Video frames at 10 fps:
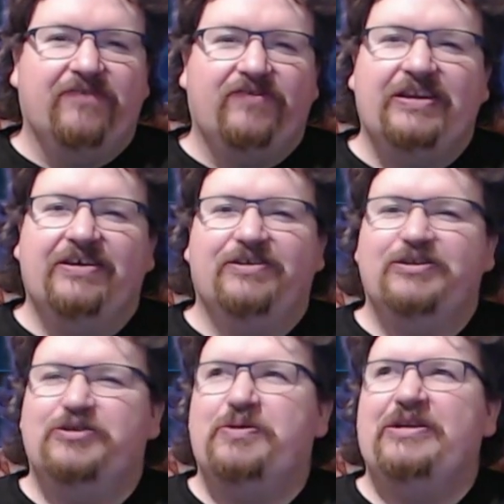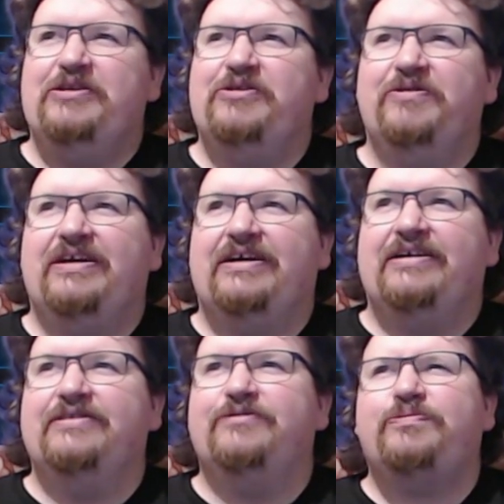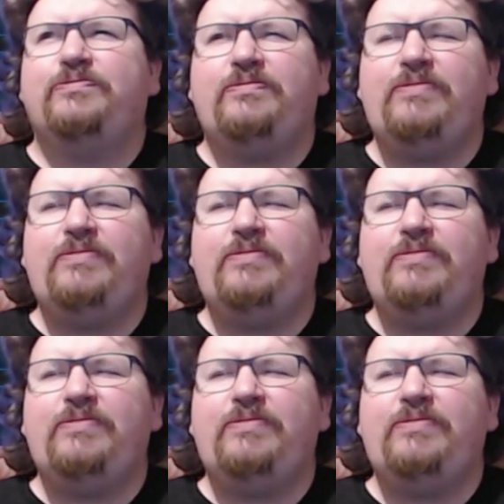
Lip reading: make a video, it's been too long.